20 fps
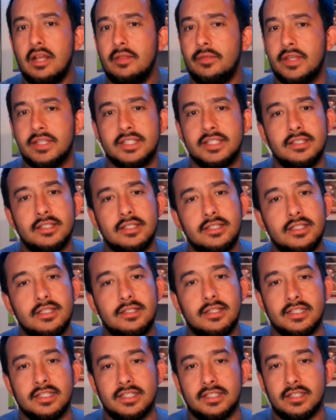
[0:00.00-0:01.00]
This
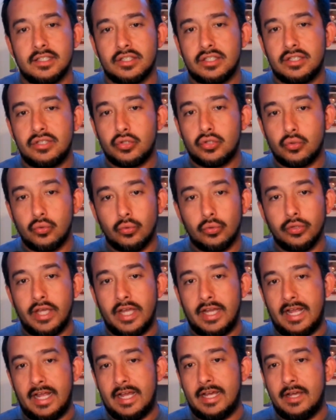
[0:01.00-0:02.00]
is a school
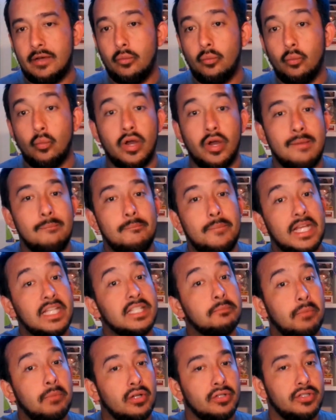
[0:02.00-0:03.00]
that won a
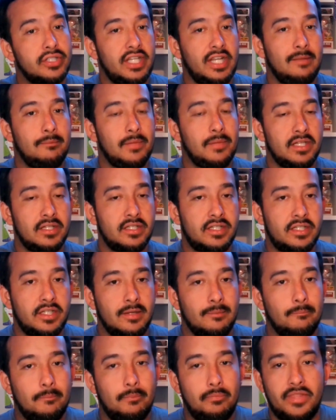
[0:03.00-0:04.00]
baseball
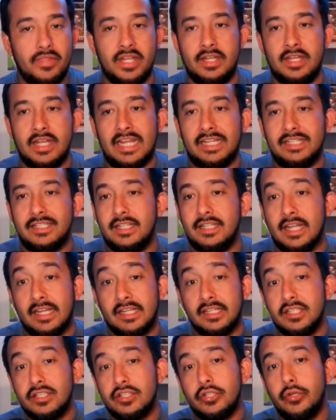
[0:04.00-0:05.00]
championship in
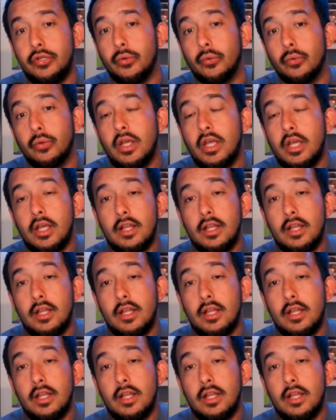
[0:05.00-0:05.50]
1992.